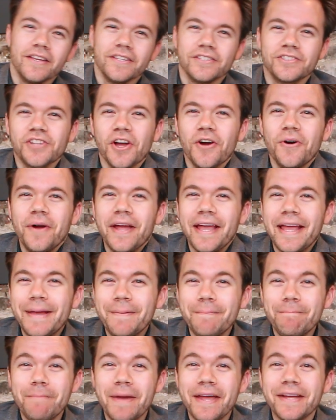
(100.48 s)
So
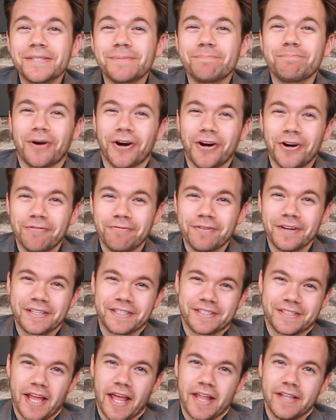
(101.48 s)
it makes perfect
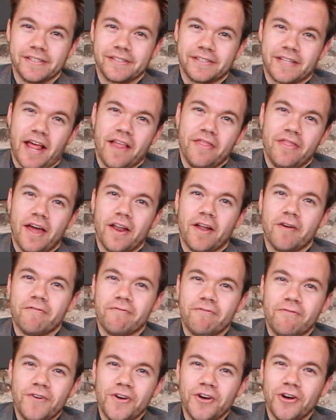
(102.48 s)
sense that a
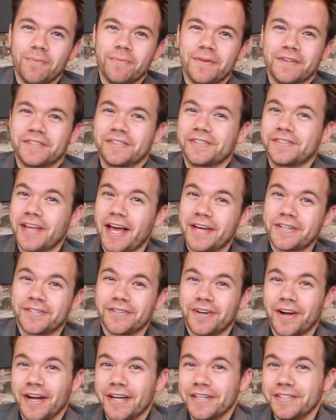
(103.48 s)
film
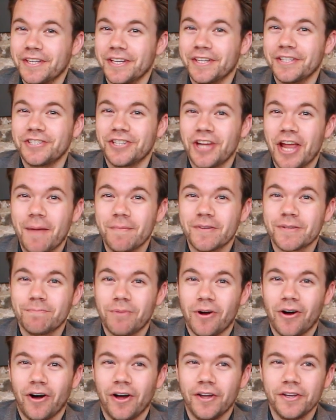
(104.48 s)
satirizing James
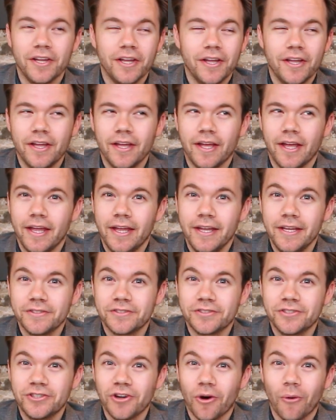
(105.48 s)
Bond
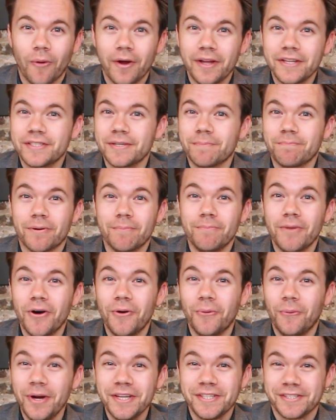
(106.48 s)
is going to
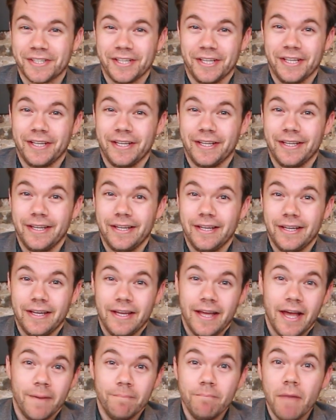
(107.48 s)
promote whiskey.
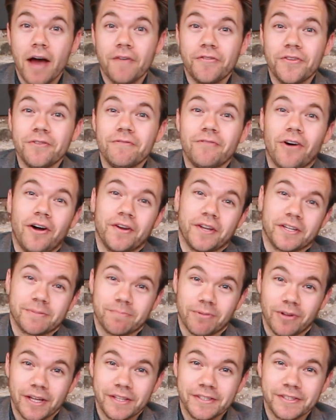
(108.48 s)
Matthew Vaughn
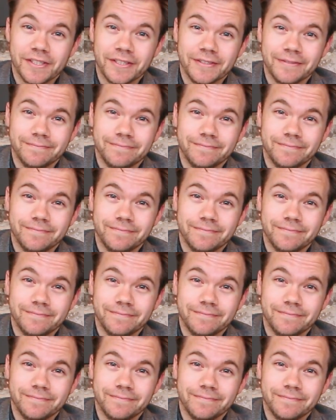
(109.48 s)
explains it.